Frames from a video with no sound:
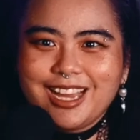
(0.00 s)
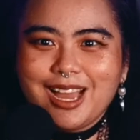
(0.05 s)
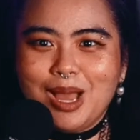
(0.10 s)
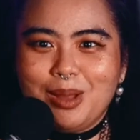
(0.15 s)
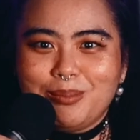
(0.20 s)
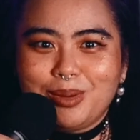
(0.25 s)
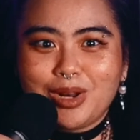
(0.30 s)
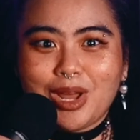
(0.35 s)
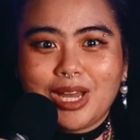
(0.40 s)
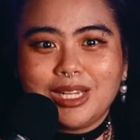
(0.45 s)

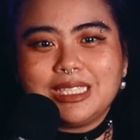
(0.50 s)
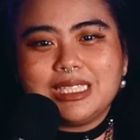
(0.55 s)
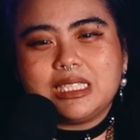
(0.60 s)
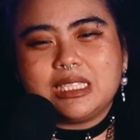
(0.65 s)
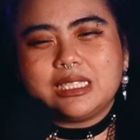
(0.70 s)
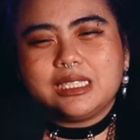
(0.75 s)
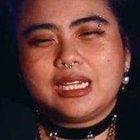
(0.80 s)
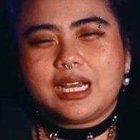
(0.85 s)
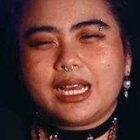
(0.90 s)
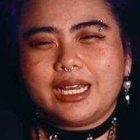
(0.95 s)
But
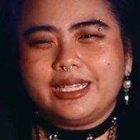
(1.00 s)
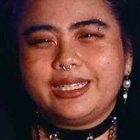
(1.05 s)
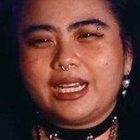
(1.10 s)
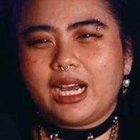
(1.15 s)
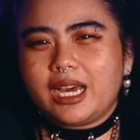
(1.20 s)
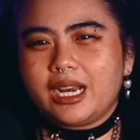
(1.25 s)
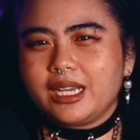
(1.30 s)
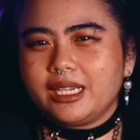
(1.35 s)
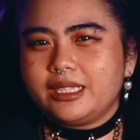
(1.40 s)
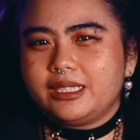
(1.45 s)
honestly, I
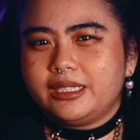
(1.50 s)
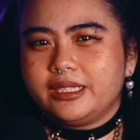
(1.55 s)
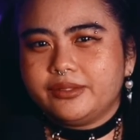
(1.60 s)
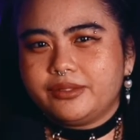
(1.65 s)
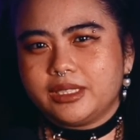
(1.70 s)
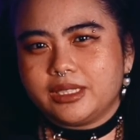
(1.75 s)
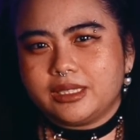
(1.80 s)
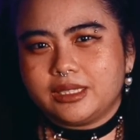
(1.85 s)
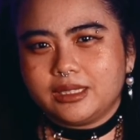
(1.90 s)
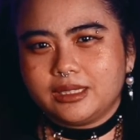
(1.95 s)
gotta give
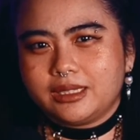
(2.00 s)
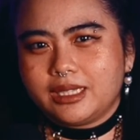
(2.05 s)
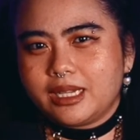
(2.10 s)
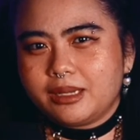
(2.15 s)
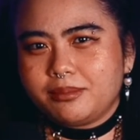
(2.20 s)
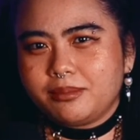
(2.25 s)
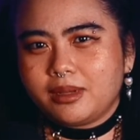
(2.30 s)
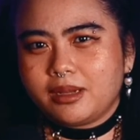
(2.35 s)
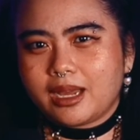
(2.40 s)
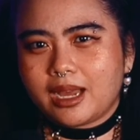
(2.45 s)
it to
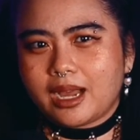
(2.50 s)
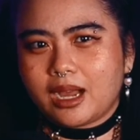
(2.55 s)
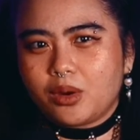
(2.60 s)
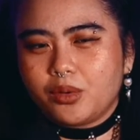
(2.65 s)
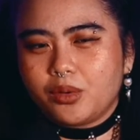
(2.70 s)
them how